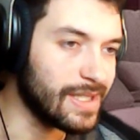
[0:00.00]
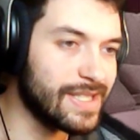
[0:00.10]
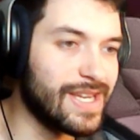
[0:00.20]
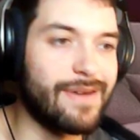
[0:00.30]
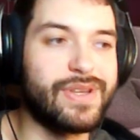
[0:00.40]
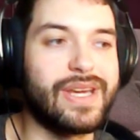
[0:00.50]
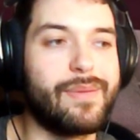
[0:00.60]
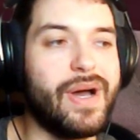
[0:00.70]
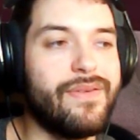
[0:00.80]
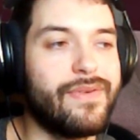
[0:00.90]
to everything
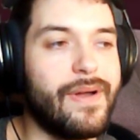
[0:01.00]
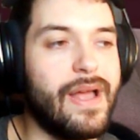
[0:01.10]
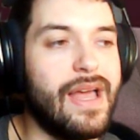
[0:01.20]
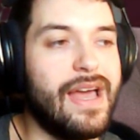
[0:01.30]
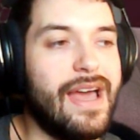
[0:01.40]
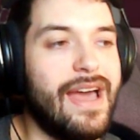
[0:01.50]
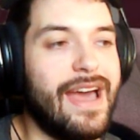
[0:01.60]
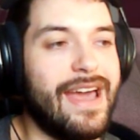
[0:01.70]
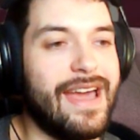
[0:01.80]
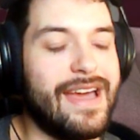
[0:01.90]
above.
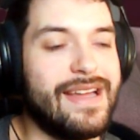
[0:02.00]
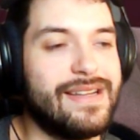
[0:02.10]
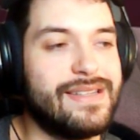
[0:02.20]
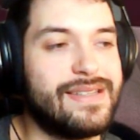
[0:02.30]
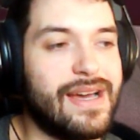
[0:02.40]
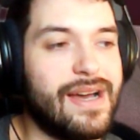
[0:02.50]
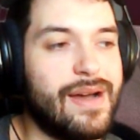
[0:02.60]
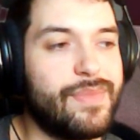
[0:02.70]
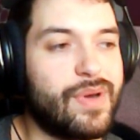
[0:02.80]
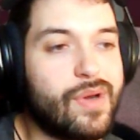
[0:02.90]
And
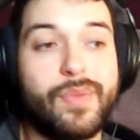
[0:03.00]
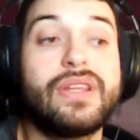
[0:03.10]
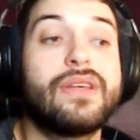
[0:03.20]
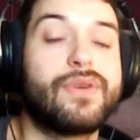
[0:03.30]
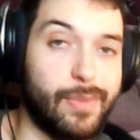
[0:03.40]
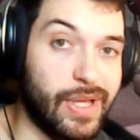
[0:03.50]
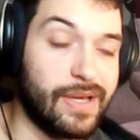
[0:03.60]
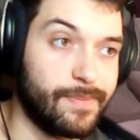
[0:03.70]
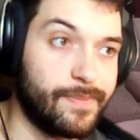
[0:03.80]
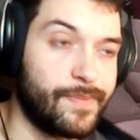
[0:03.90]
they're completely free to
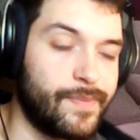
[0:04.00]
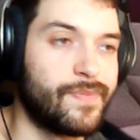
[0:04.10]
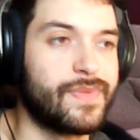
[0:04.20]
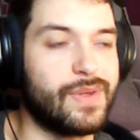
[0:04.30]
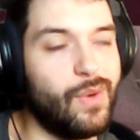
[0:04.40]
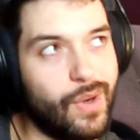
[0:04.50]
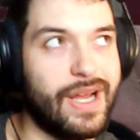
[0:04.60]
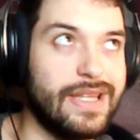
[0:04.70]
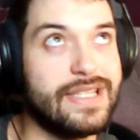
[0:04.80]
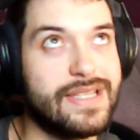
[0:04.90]
play. Or
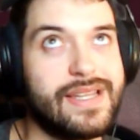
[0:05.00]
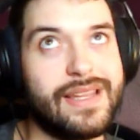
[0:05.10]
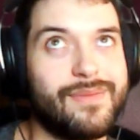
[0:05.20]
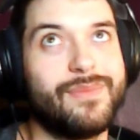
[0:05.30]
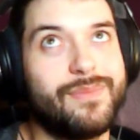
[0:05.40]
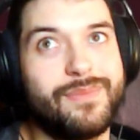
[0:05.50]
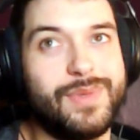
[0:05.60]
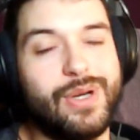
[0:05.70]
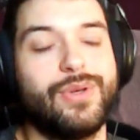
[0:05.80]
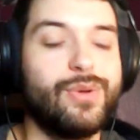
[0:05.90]
at least,
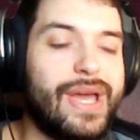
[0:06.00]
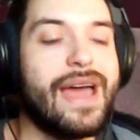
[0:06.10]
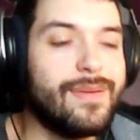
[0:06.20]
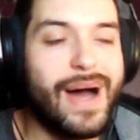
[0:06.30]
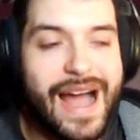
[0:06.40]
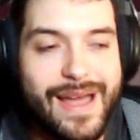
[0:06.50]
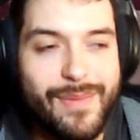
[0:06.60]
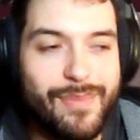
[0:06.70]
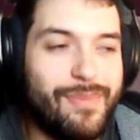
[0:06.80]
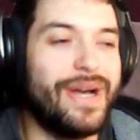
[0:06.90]
you can buy
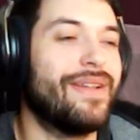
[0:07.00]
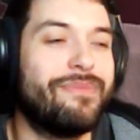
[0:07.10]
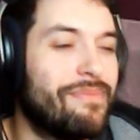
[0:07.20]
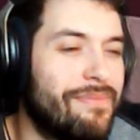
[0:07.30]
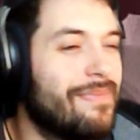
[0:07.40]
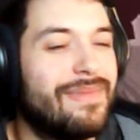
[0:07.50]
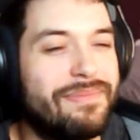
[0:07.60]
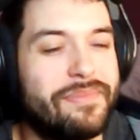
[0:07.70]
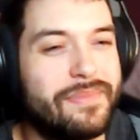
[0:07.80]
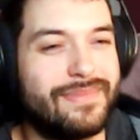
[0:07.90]
them, but
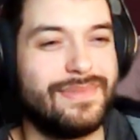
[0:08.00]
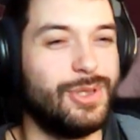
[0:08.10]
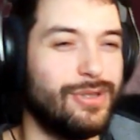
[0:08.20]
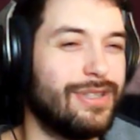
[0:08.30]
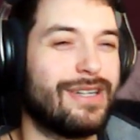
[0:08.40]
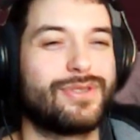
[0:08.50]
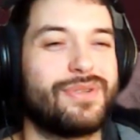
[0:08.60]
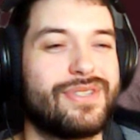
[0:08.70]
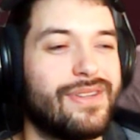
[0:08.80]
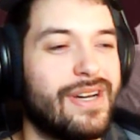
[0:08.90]
you can also
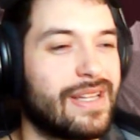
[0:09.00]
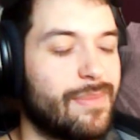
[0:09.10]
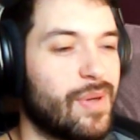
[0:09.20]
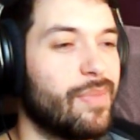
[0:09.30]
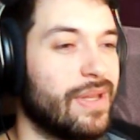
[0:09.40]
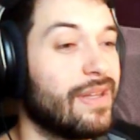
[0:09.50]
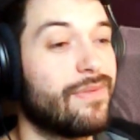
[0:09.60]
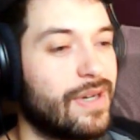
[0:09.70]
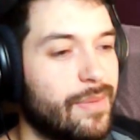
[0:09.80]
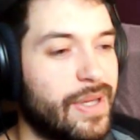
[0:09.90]
just unlock them completely
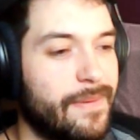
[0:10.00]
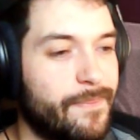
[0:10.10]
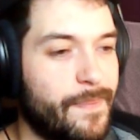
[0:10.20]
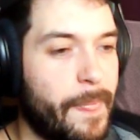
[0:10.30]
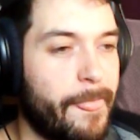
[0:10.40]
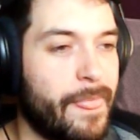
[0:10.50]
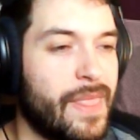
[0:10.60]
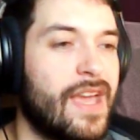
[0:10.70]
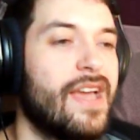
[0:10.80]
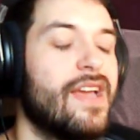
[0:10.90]
free to play.
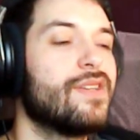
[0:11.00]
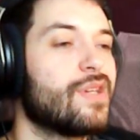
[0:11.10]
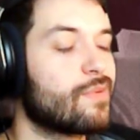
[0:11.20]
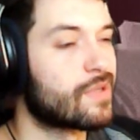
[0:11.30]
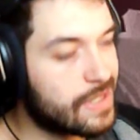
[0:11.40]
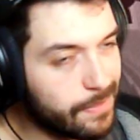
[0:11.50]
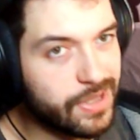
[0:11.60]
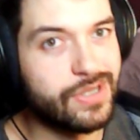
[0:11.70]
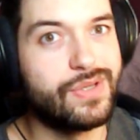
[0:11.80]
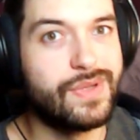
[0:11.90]
So
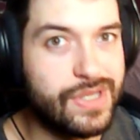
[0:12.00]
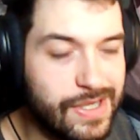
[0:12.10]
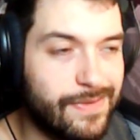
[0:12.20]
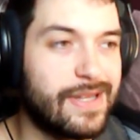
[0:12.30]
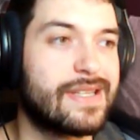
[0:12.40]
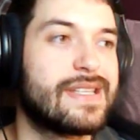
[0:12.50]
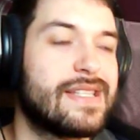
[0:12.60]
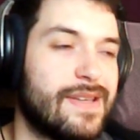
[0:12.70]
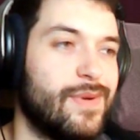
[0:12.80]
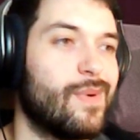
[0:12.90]
similar to the chief relic
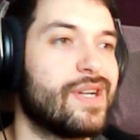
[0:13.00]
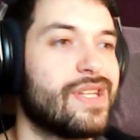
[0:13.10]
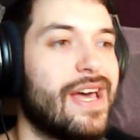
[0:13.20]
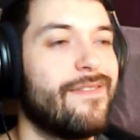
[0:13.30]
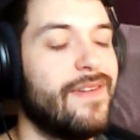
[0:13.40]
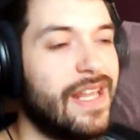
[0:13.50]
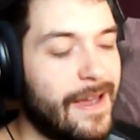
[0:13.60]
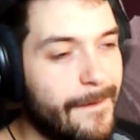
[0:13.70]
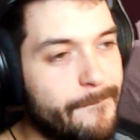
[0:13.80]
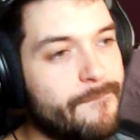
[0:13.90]
sets, if you watch that
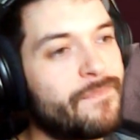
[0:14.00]
video,